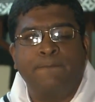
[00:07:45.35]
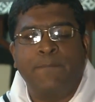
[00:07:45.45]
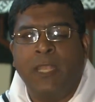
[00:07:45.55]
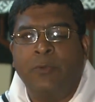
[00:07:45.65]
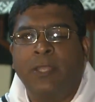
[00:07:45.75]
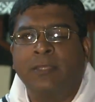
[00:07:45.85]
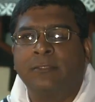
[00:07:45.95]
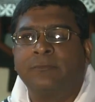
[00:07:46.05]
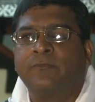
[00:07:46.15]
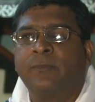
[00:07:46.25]
Pillar one,
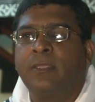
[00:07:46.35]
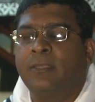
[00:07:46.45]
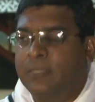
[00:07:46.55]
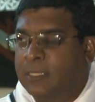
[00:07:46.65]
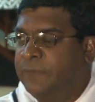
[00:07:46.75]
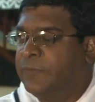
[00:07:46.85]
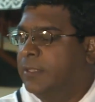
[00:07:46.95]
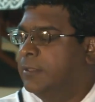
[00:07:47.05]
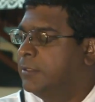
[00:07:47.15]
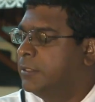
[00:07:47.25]

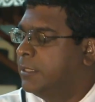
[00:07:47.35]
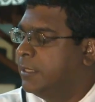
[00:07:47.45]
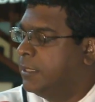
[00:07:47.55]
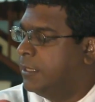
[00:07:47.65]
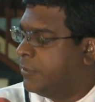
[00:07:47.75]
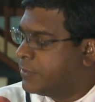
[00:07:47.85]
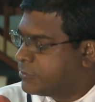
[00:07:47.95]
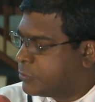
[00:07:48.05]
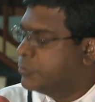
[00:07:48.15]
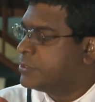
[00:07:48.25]
delivery in our
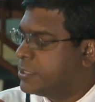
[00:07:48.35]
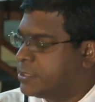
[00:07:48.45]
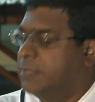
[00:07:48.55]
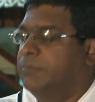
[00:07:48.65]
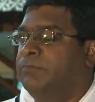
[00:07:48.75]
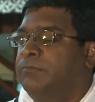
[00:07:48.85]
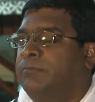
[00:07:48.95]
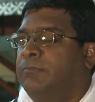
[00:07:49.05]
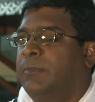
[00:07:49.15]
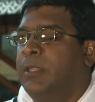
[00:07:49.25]
school system.
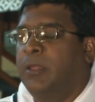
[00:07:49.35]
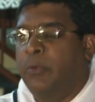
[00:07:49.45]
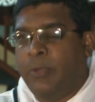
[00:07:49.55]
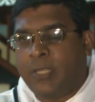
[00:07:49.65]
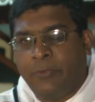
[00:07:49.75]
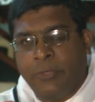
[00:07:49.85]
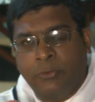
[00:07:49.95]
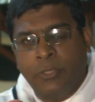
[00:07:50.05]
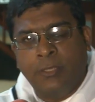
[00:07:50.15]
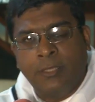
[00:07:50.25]
What are we
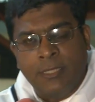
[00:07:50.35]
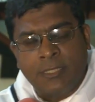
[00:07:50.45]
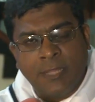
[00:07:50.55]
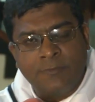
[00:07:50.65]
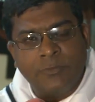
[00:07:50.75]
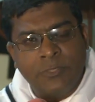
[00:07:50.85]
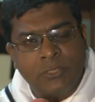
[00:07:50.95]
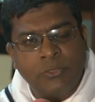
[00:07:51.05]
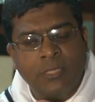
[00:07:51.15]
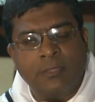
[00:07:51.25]
doing in terms of
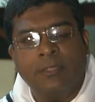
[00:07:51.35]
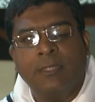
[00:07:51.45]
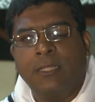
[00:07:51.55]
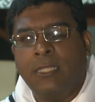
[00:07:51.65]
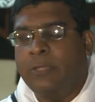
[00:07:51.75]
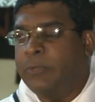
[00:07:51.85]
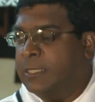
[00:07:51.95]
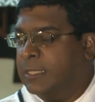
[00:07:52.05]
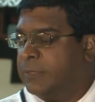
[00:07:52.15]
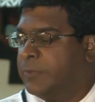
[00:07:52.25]
ensuring that our
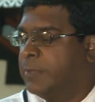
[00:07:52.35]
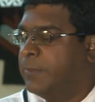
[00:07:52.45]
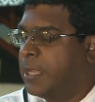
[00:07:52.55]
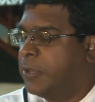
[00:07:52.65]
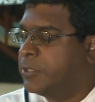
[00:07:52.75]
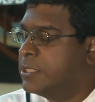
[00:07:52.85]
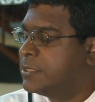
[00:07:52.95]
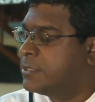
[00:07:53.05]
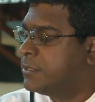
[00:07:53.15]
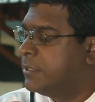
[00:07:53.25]
delivery by our
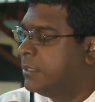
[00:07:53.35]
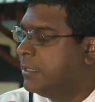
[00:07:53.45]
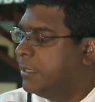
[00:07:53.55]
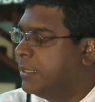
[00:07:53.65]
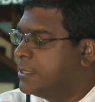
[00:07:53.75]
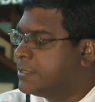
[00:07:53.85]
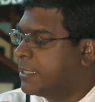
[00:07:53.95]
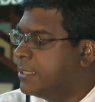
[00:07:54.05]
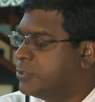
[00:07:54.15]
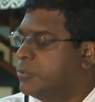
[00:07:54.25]
teachers is
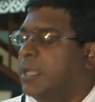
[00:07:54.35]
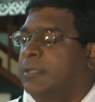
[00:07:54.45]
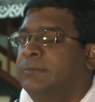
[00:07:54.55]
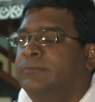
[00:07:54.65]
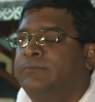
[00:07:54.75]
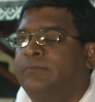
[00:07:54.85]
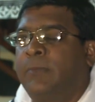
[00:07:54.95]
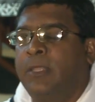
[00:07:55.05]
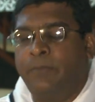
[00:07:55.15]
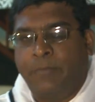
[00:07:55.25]
second to none?
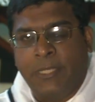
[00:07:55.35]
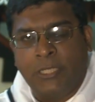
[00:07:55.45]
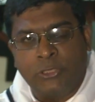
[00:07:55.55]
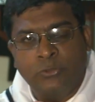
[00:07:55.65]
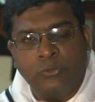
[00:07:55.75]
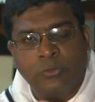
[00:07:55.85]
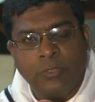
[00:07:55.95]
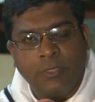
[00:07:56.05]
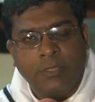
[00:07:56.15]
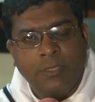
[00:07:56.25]
Pillar two,
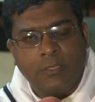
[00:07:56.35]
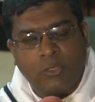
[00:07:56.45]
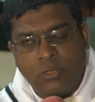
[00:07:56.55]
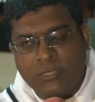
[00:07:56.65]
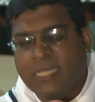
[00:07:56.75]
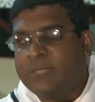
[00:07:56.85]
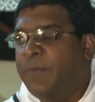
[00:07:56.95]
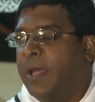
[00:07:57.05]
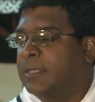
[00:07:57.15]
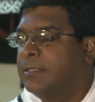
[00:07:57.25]
the content
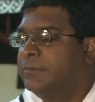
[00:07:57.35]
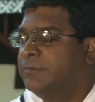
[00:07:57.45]
part.